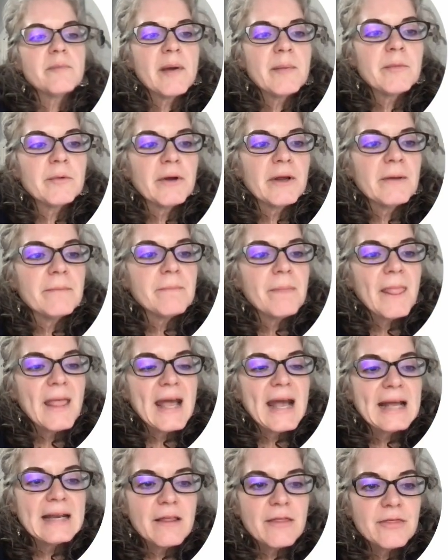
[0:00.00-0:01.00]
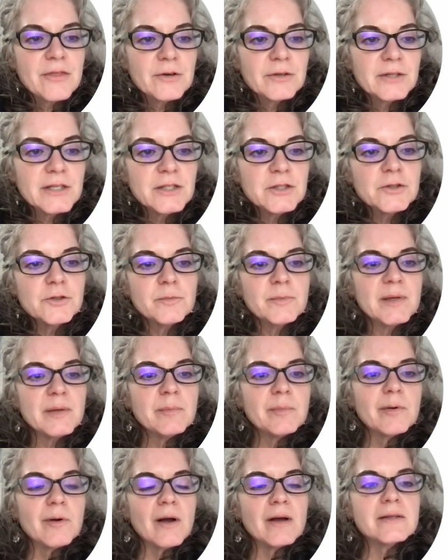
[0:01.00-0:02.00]
memory. In a
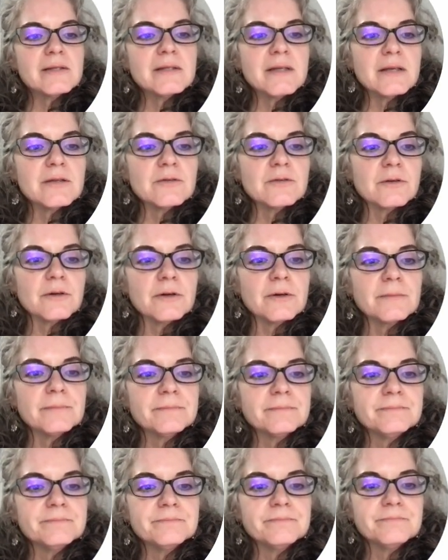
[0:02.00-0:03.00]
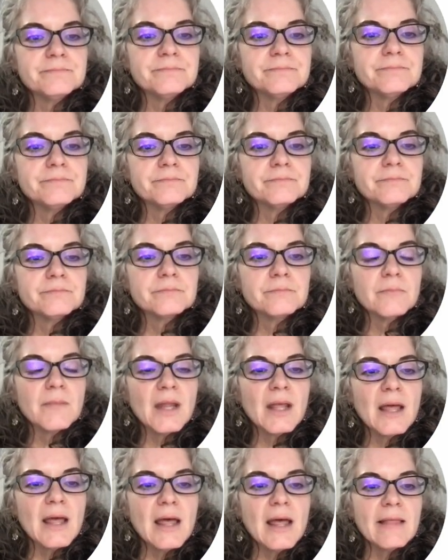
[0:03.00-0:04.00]
32-bit processor
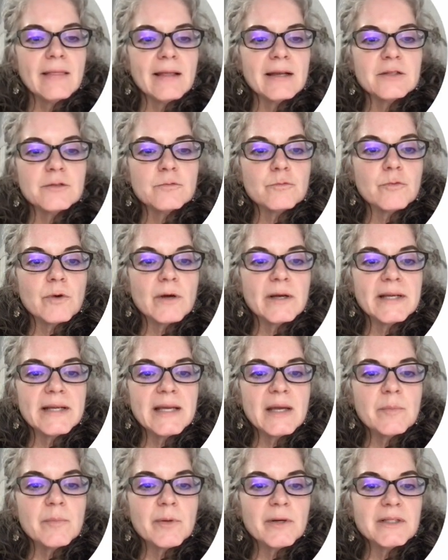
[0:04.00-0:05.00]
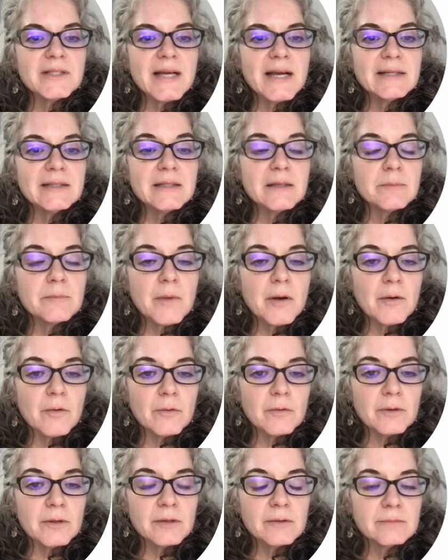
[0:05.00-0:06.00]
that is running in protected
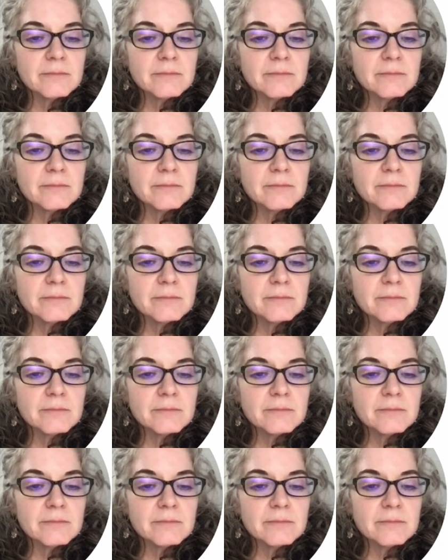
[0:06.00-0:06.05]
mode,